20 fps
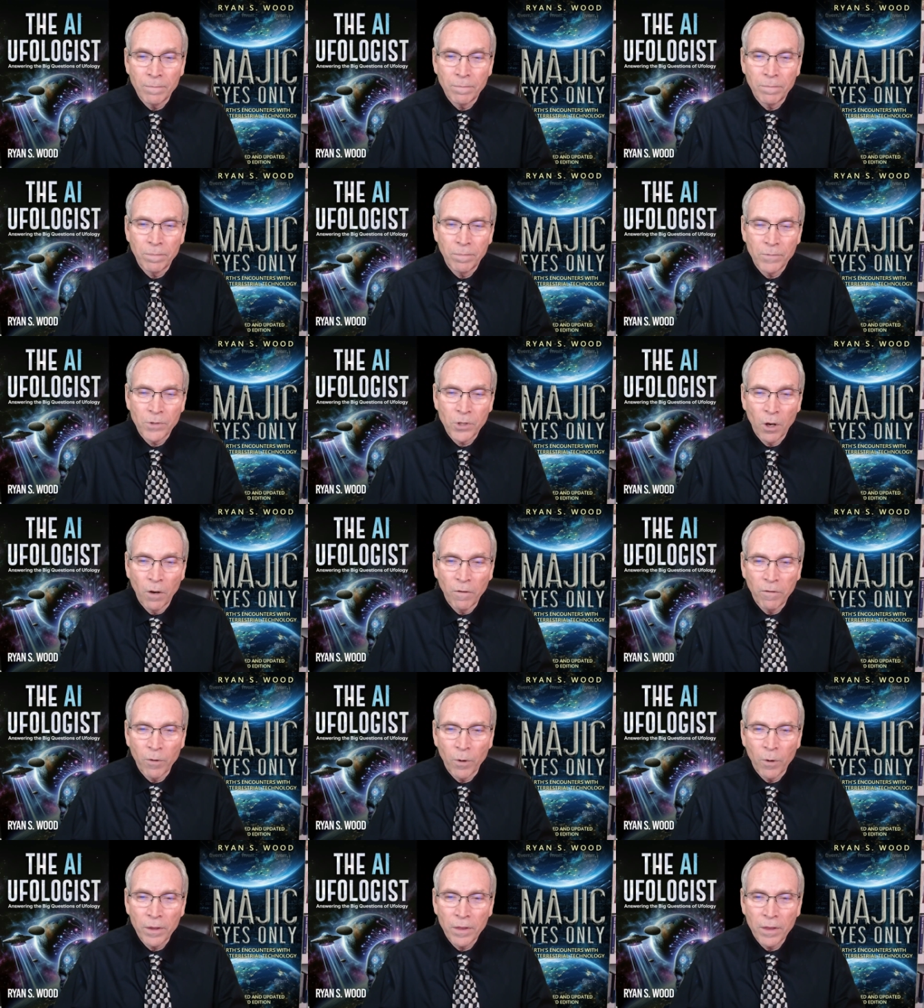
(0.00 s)
so
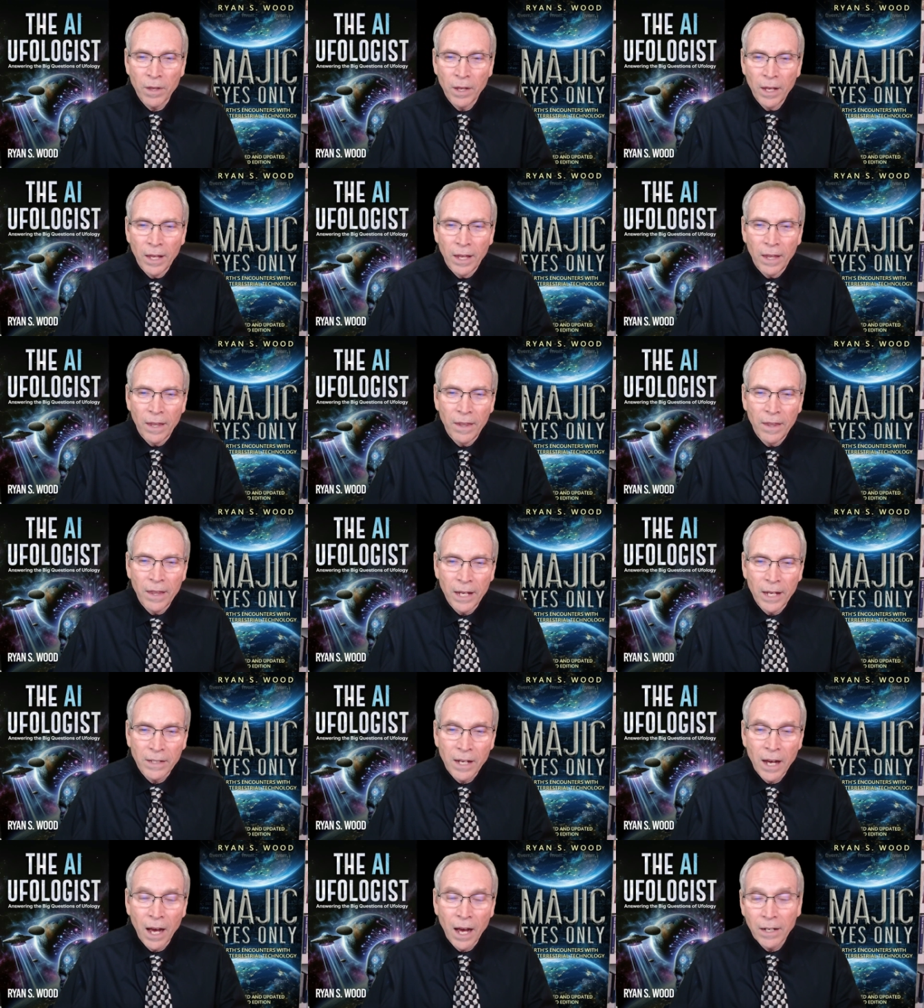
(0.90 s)
forth, that
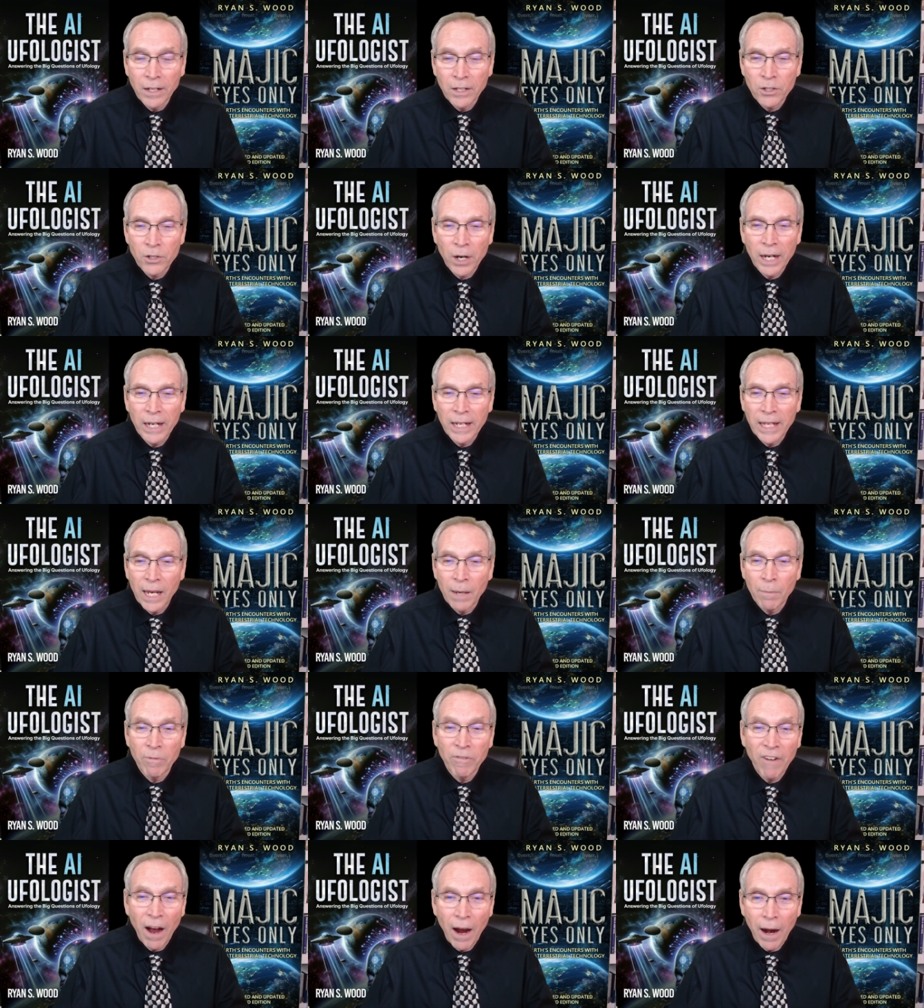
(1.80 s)
Condon tried to get him
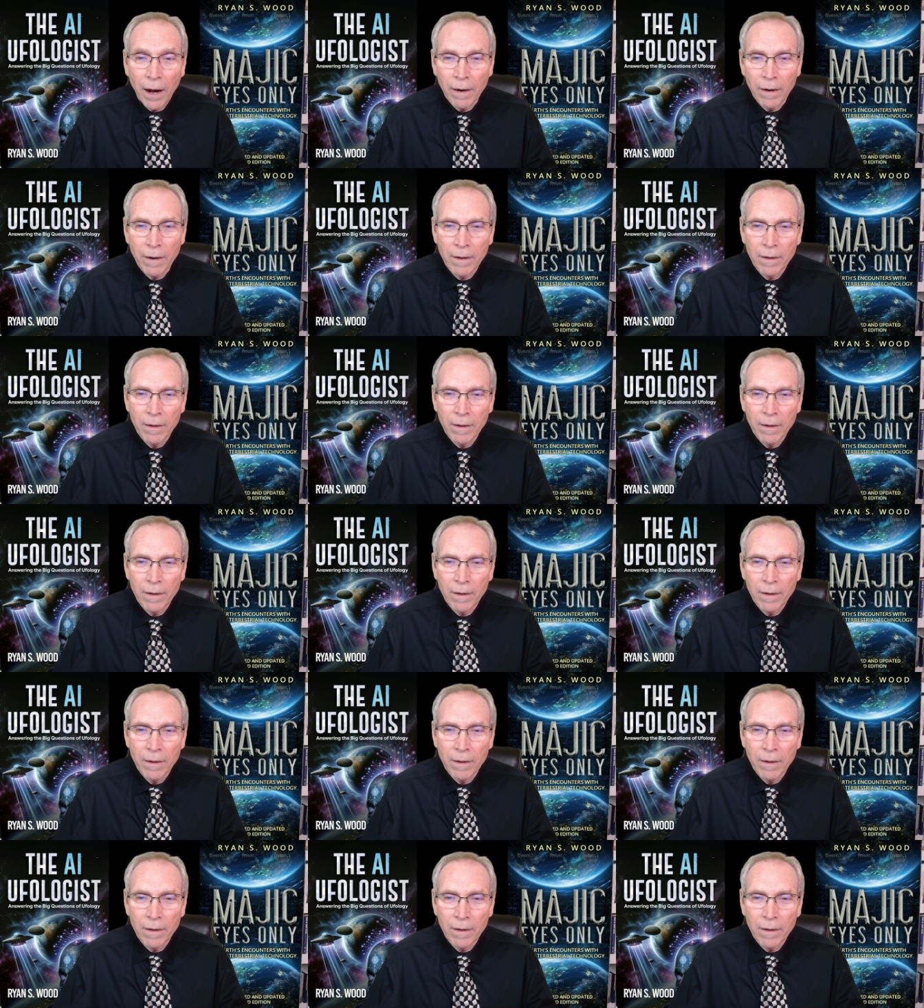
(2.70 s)
fired,